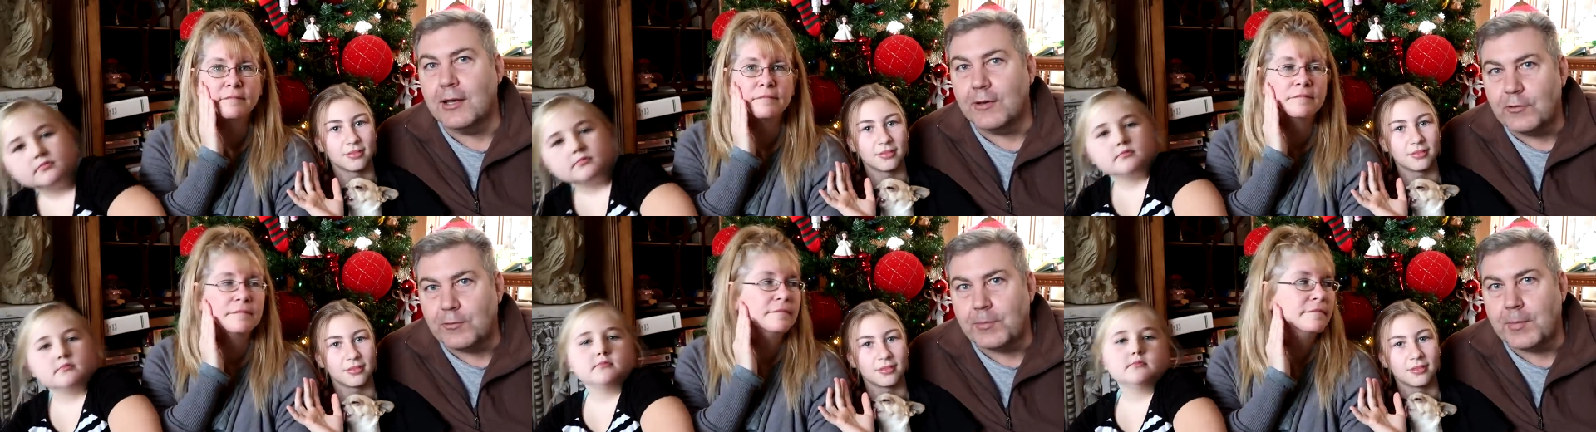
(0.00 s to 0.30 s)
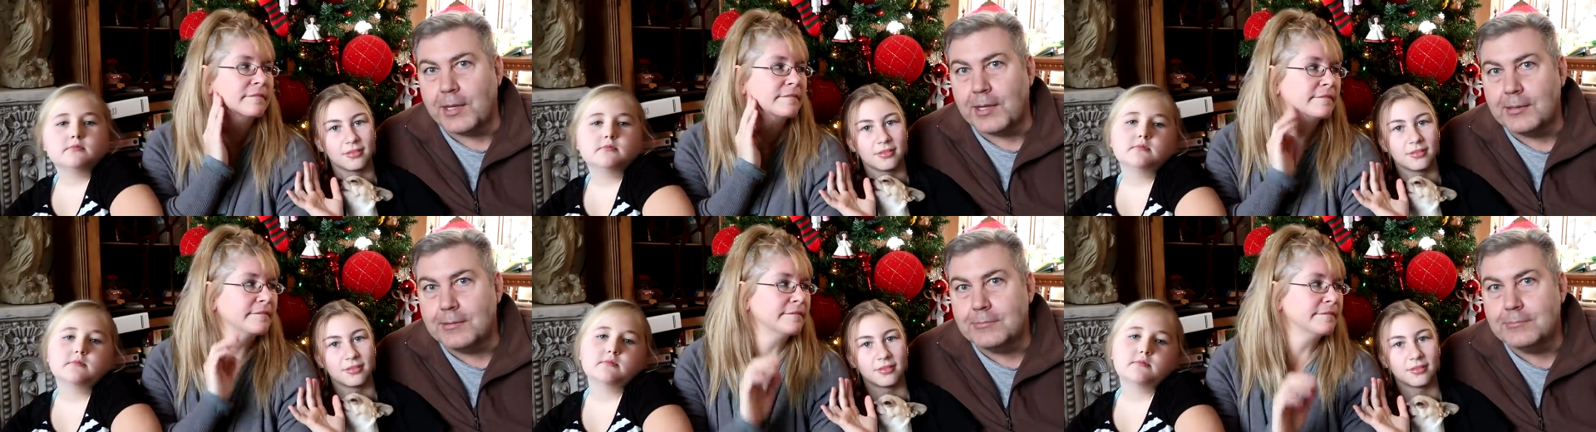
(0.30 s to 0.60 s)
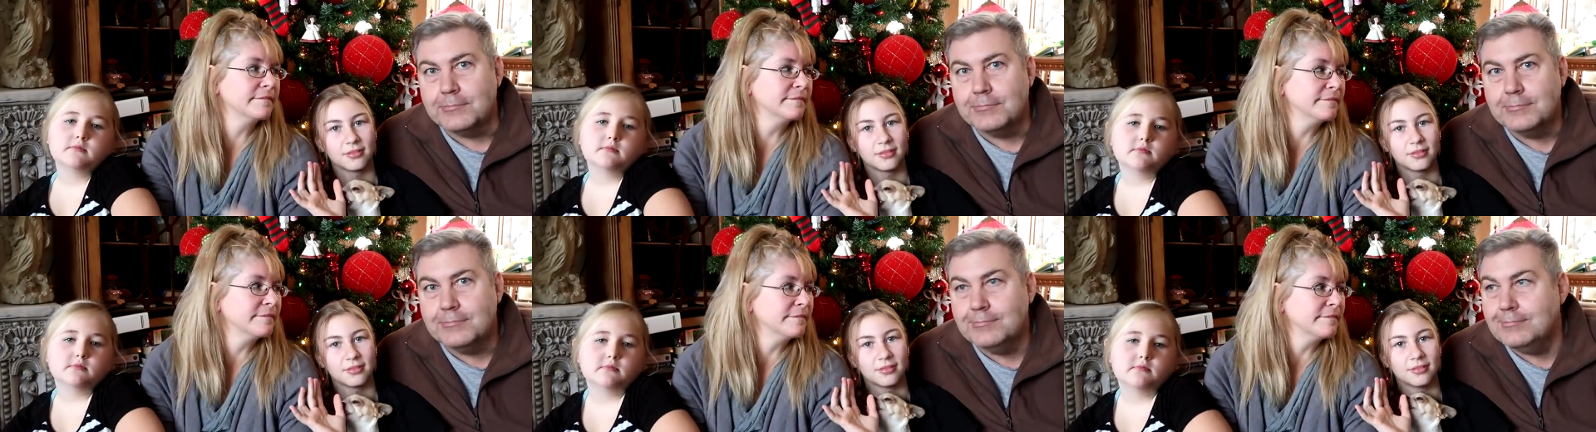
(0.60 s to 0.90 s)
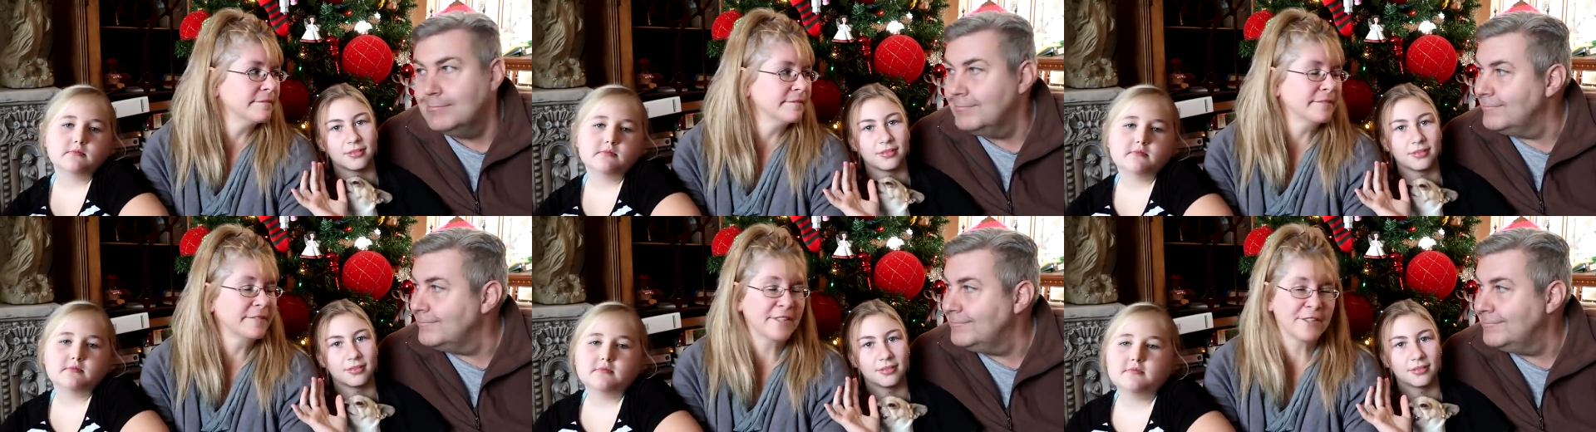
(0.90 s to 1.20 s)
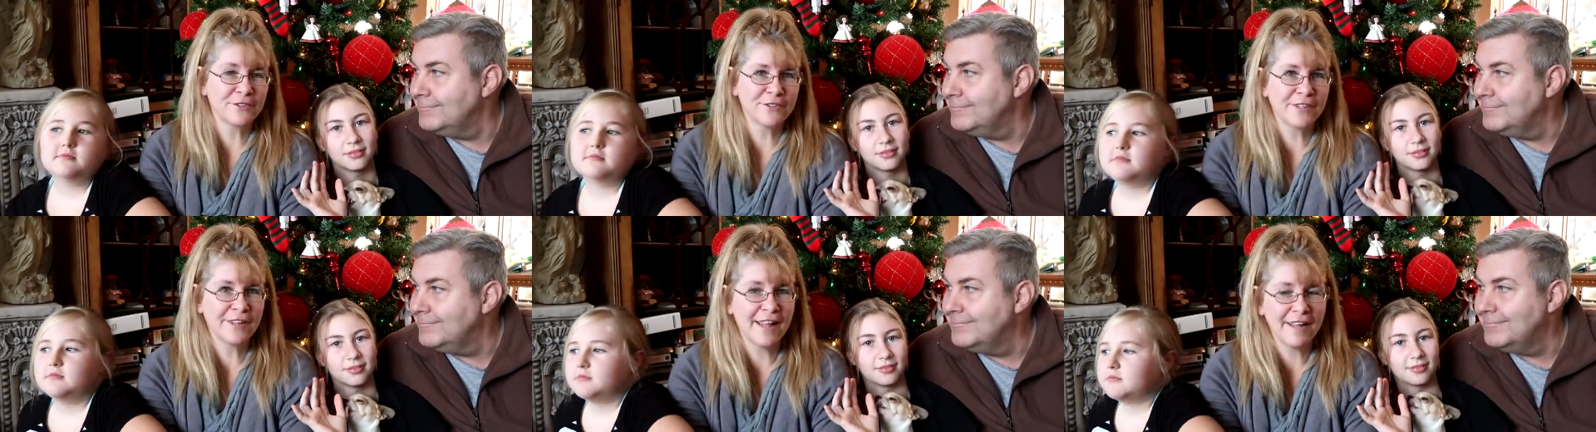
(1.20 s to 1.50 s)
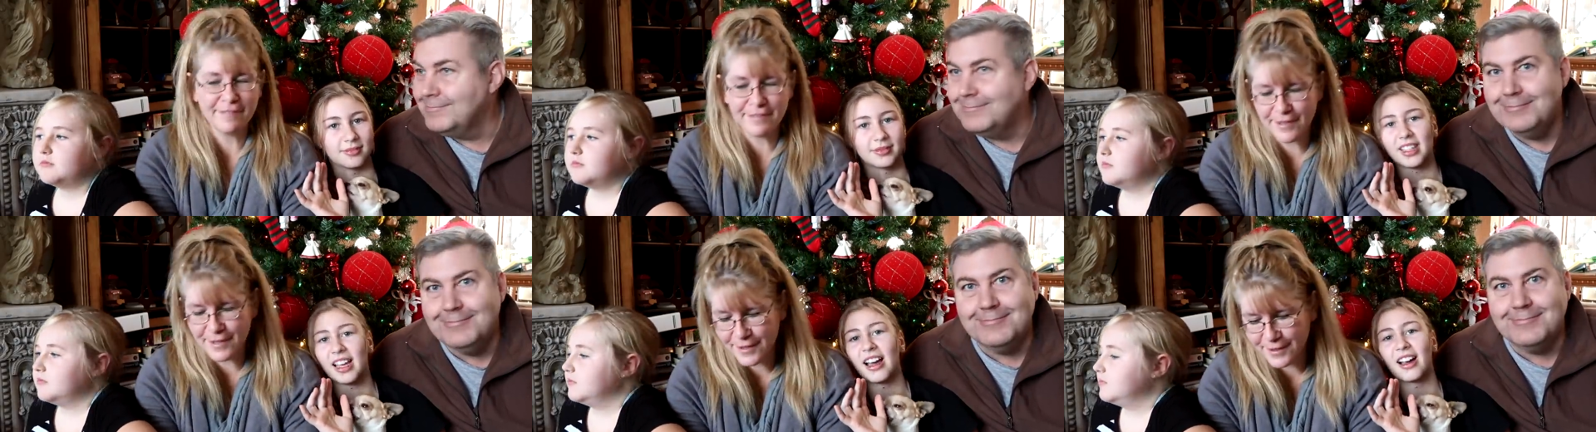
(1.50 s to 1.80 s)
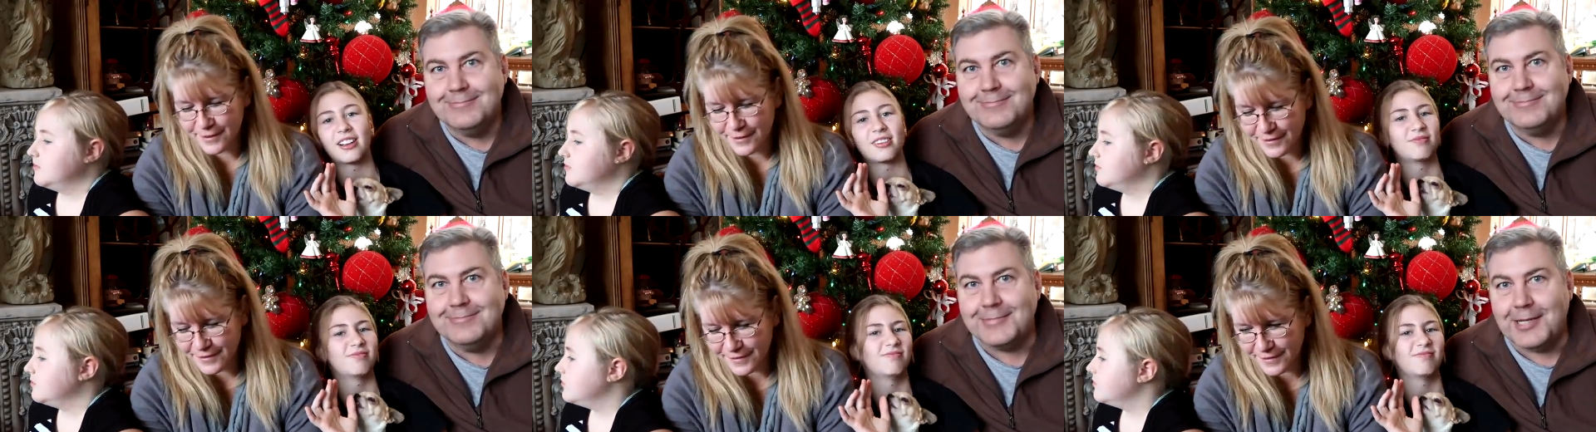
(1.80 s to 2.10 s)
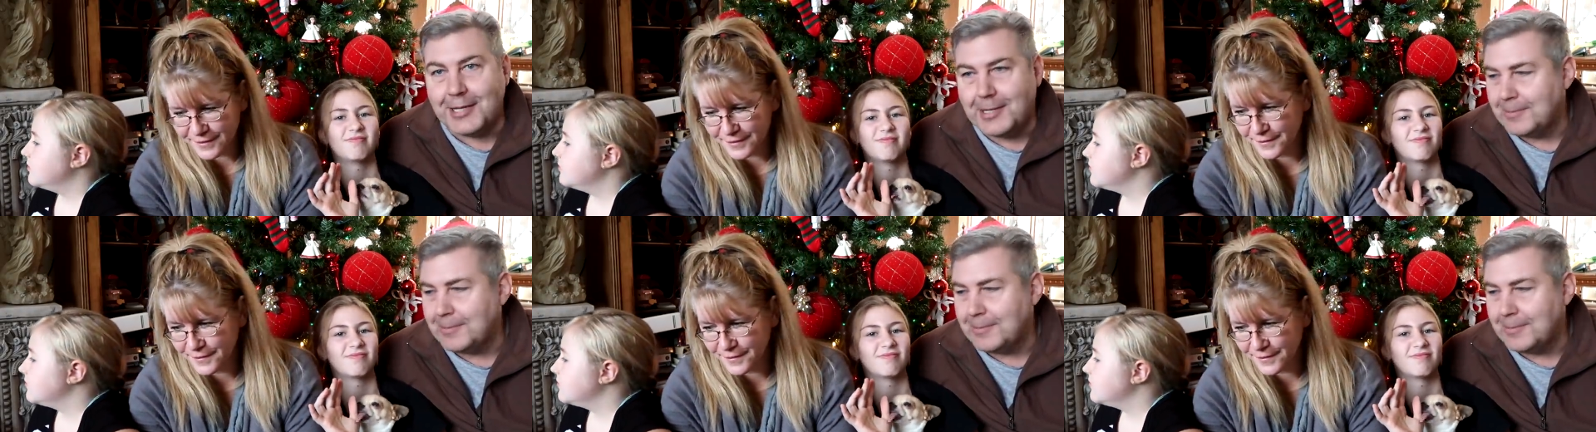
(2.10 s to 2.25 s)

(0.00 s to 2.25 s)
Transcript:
Speaker 1: loves me.
Speaker 2: Does she love me? No.